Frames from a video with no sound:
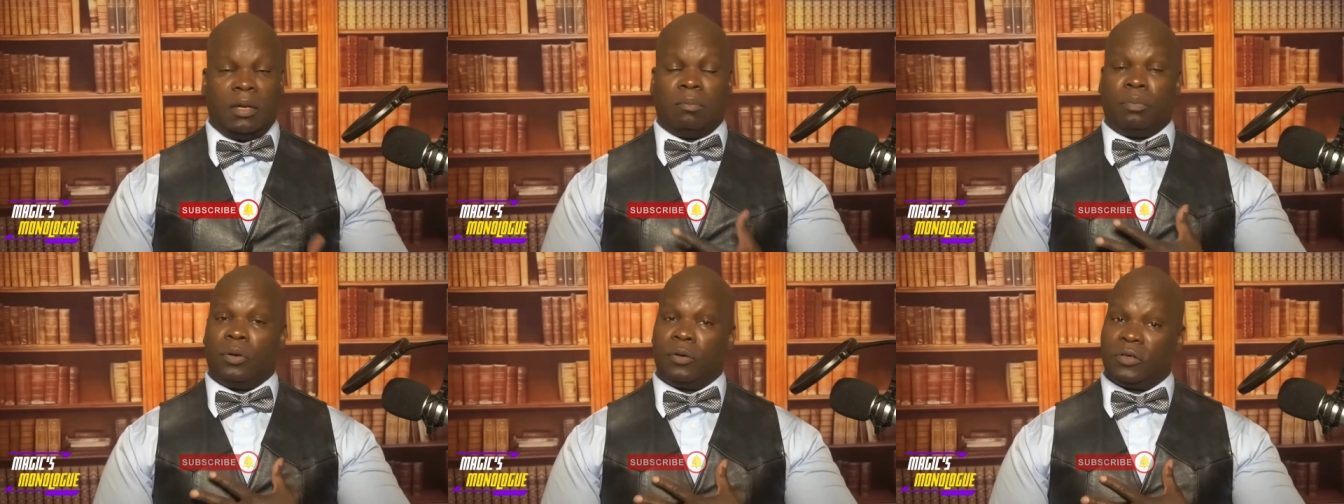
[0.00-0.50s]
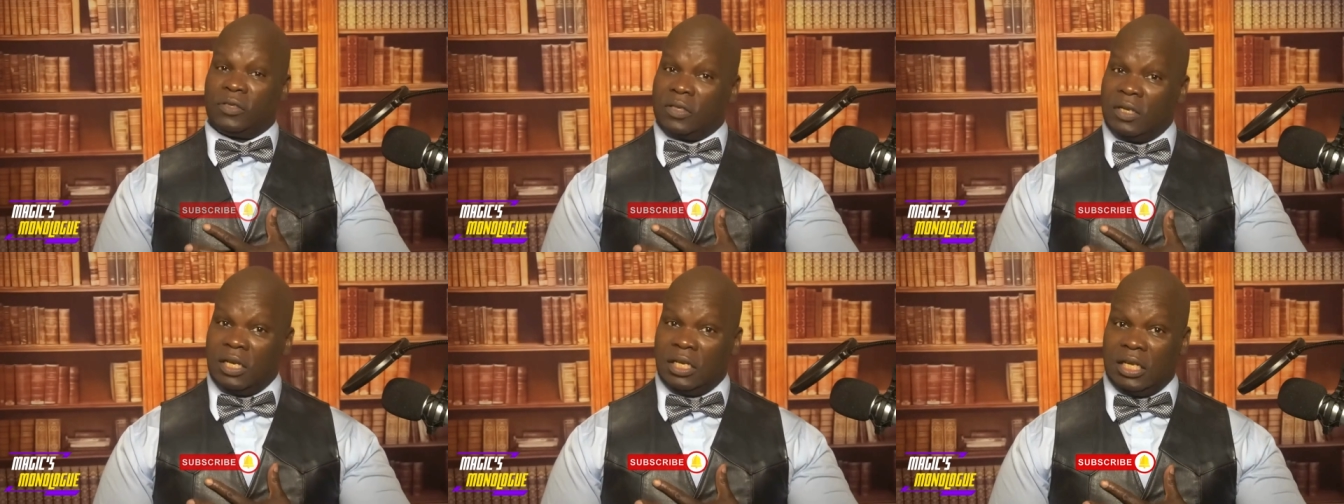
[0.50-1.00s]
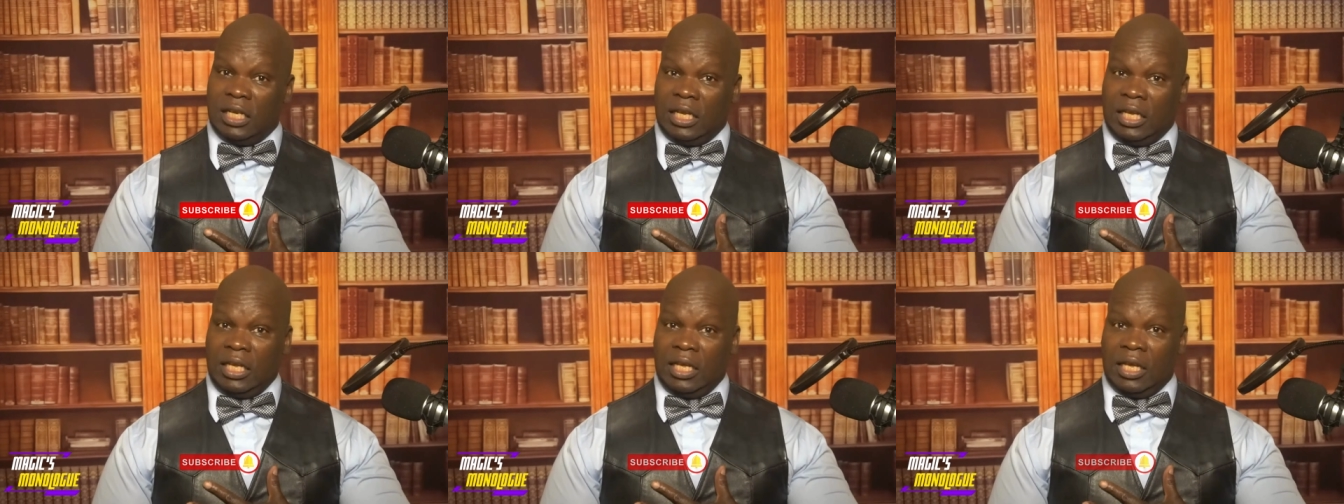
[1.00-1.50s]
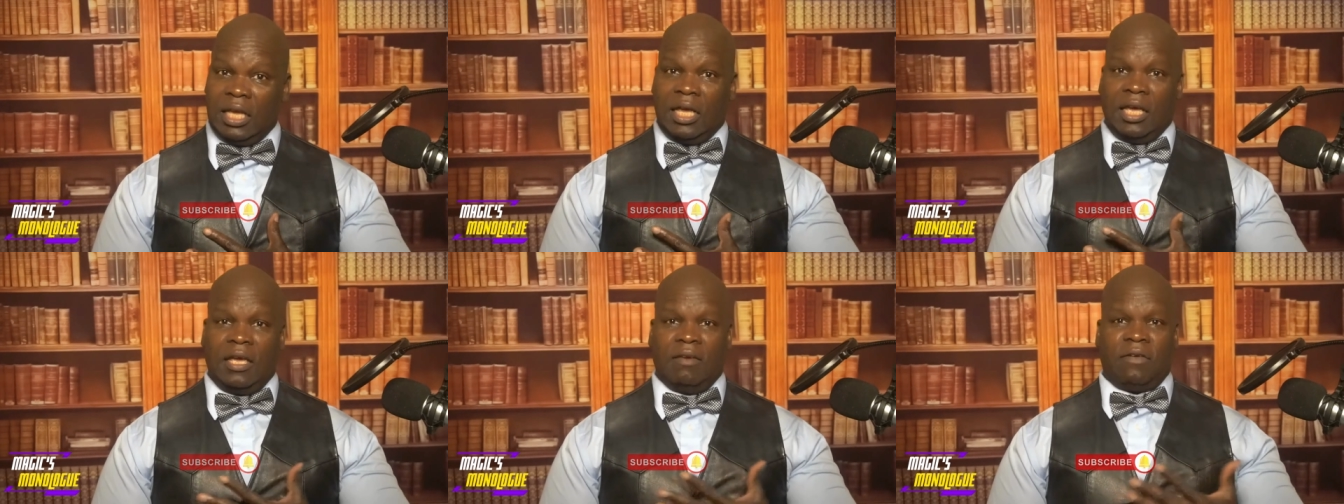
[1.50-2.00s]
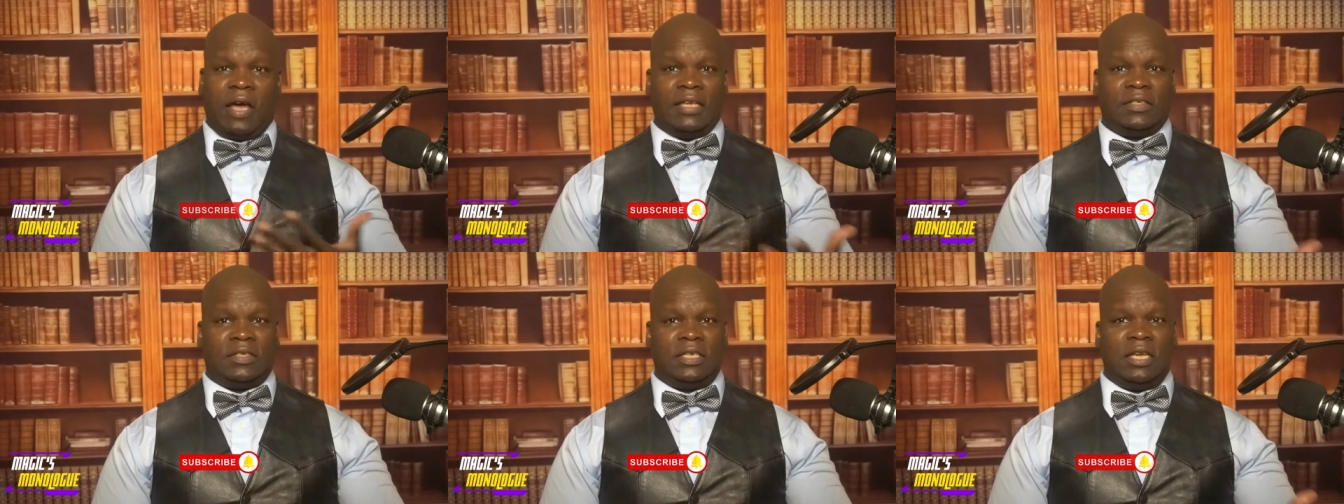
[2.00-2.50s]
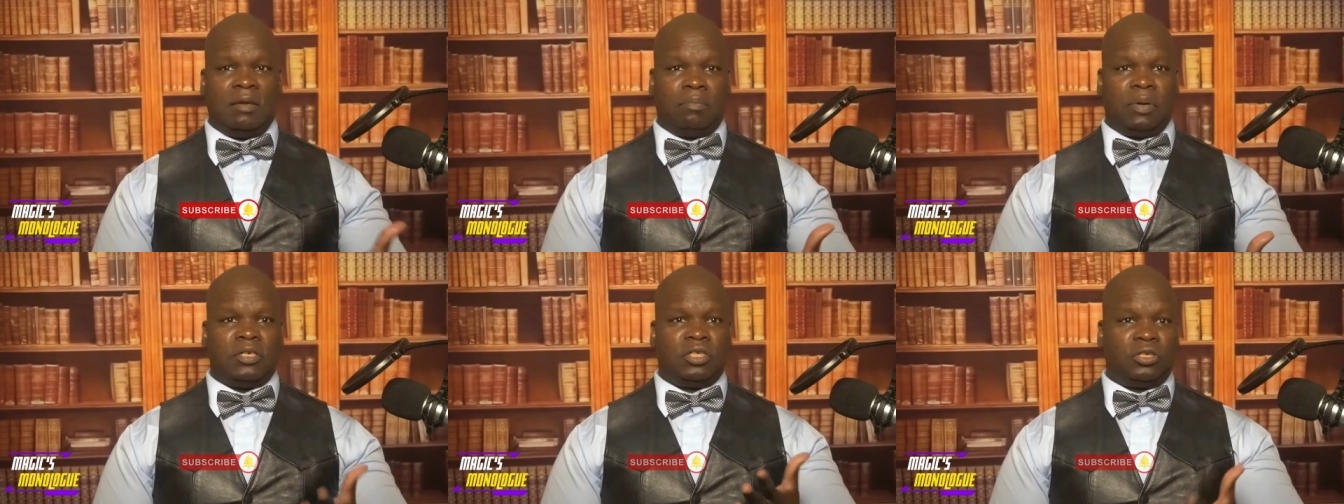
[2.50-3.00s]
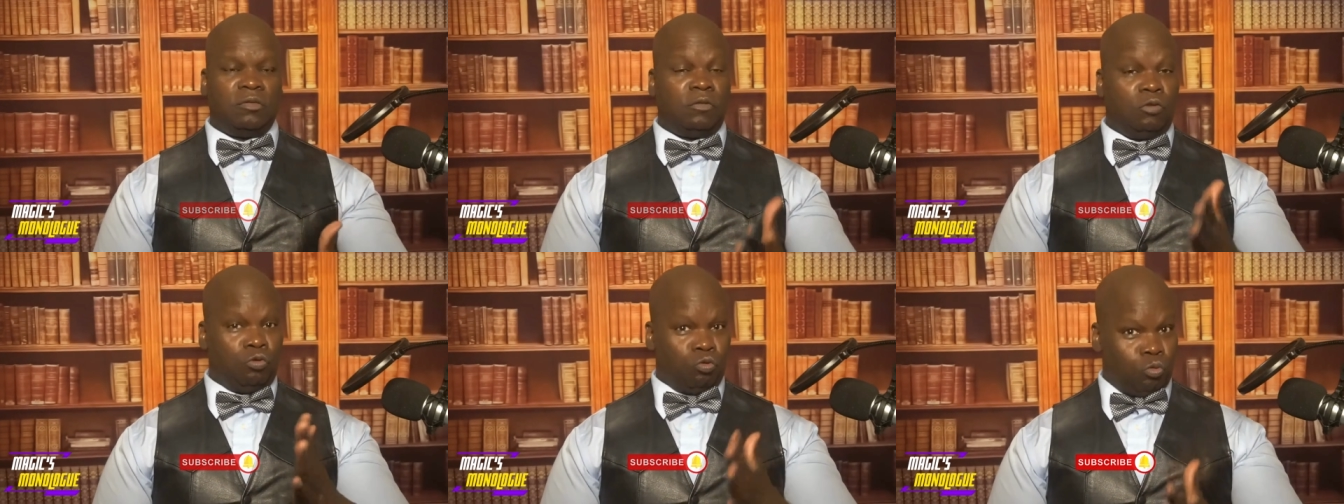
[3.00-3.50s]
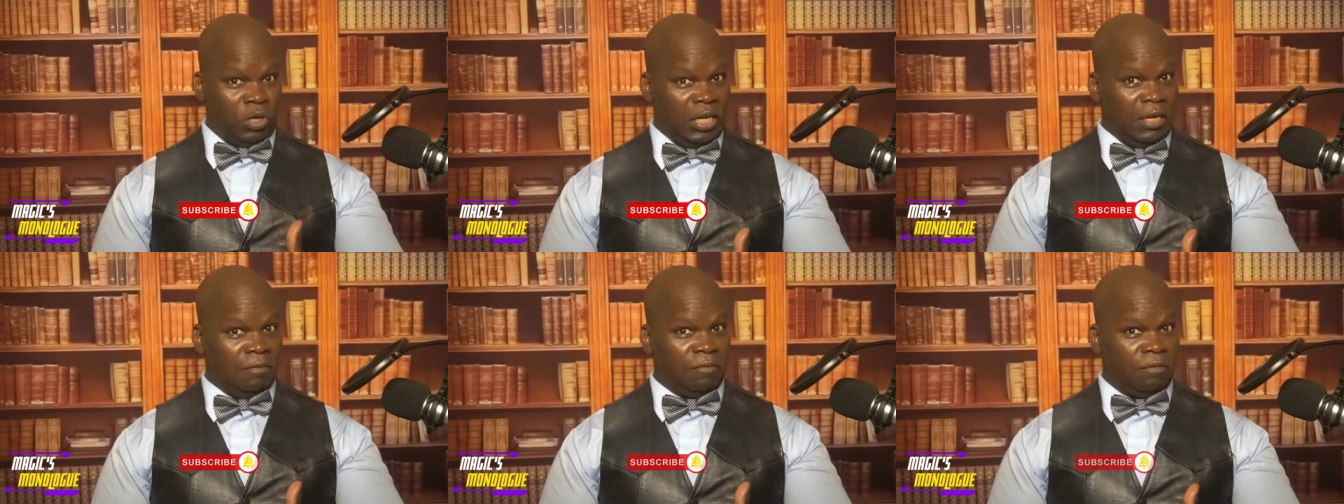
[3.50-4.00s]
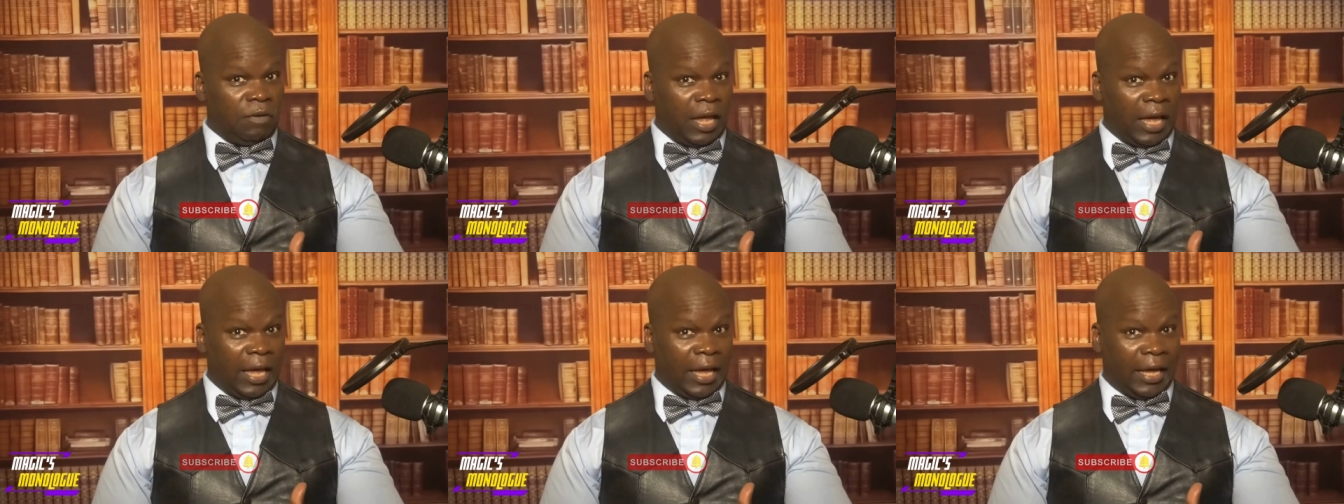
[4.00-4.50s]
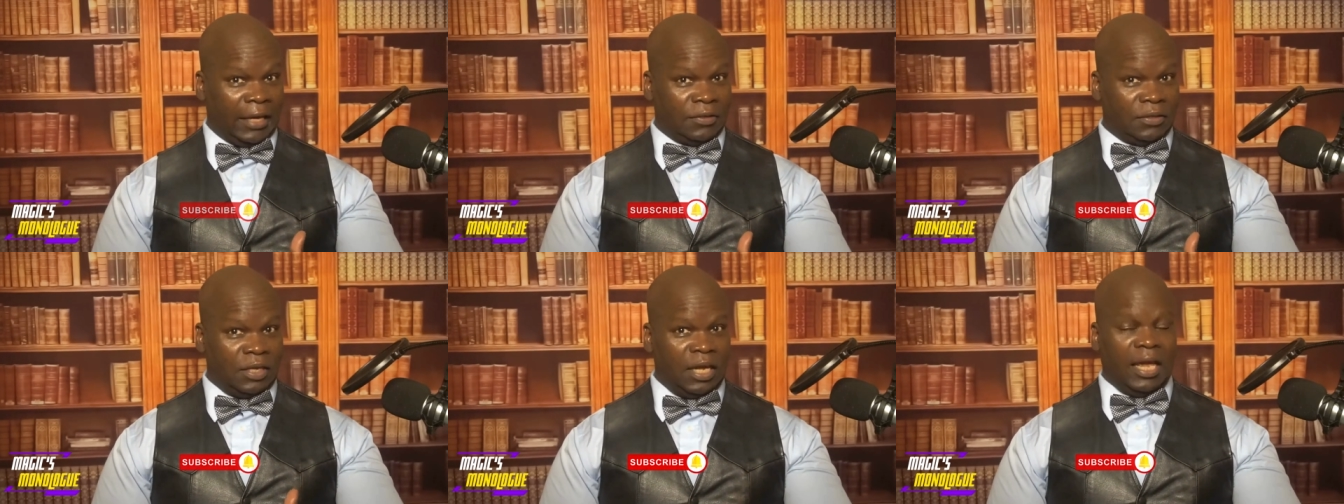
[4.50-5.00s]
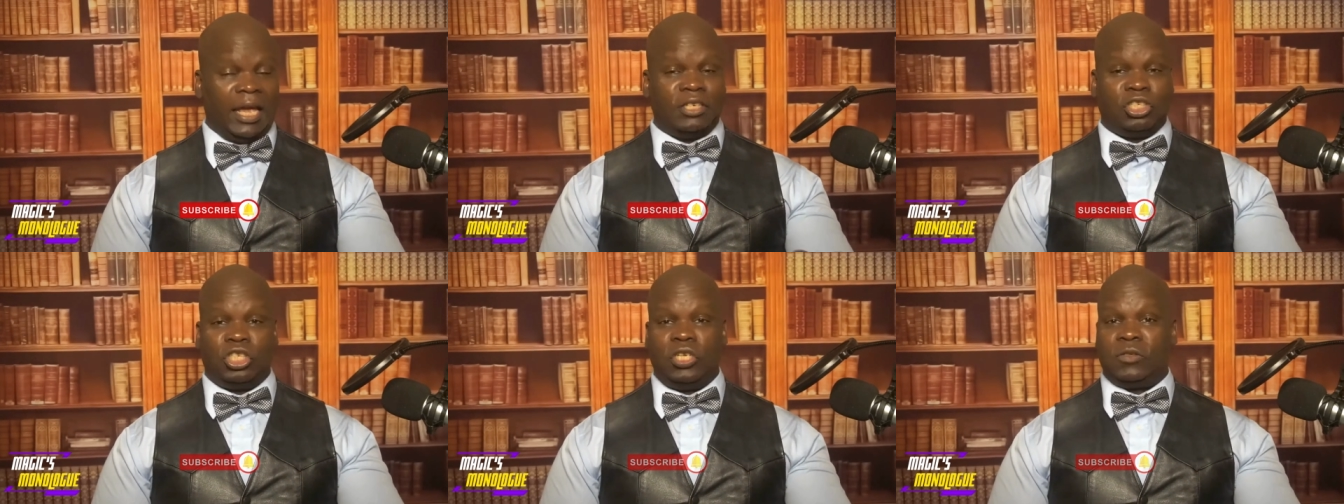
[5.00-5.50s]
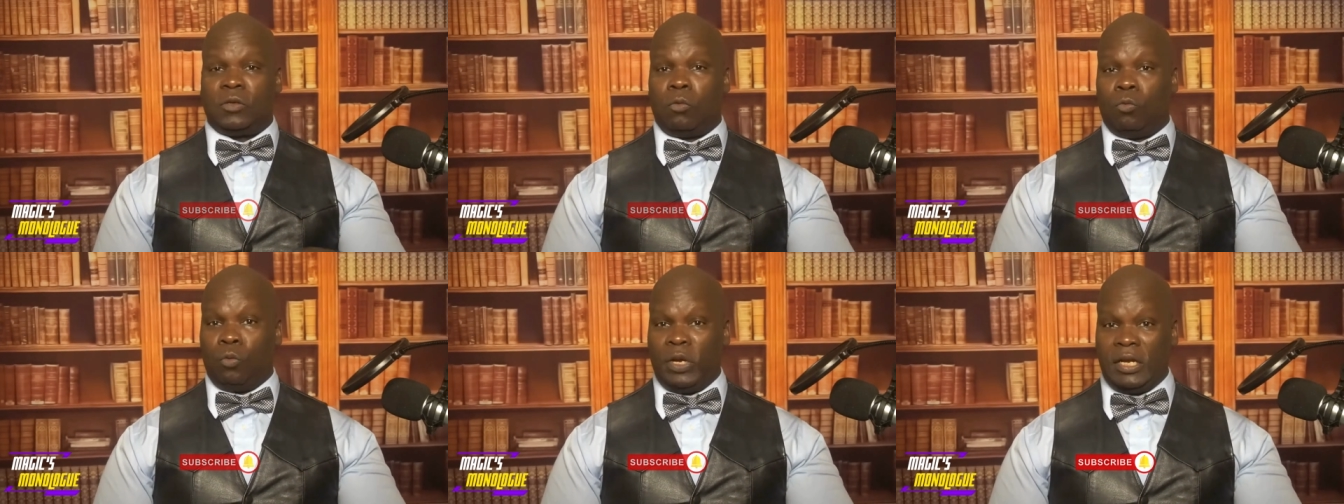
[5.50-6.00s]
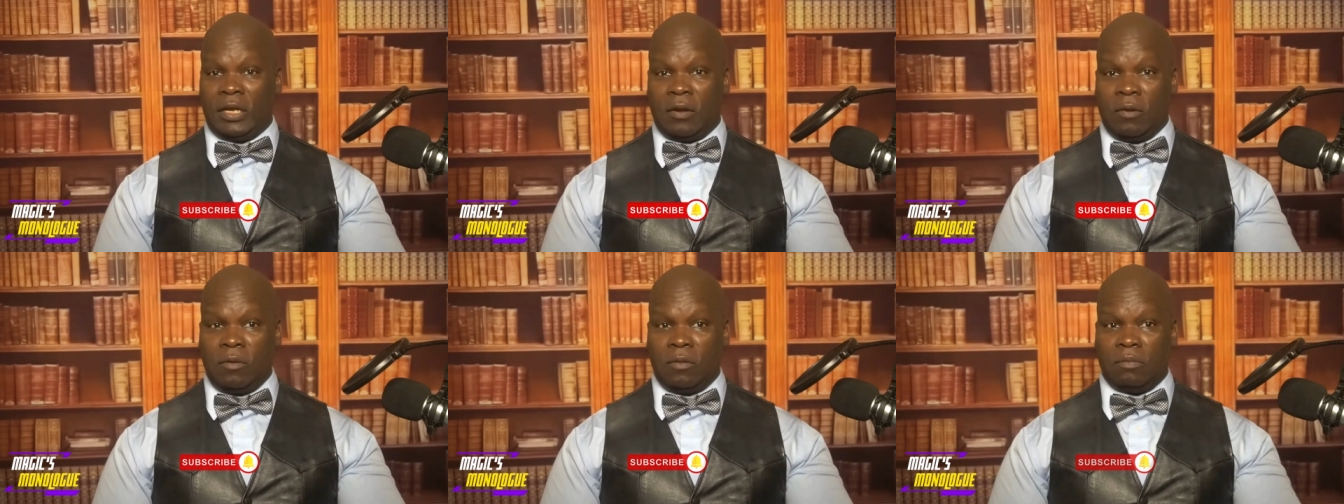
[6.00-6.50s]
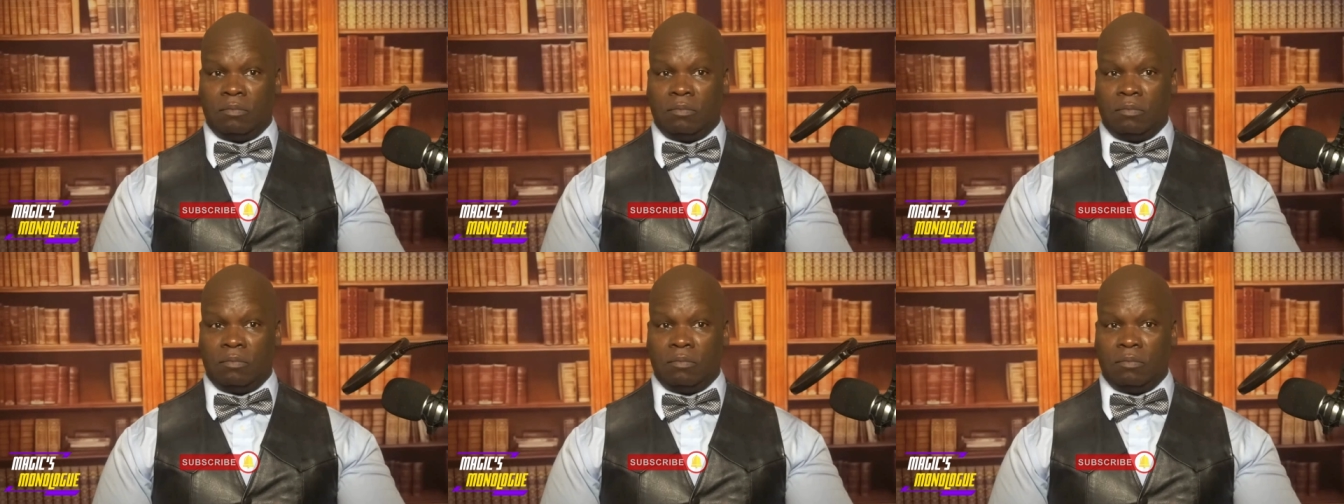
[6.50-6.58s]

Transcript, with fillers: Personally, if I see a bunch of green flags and she's a widow,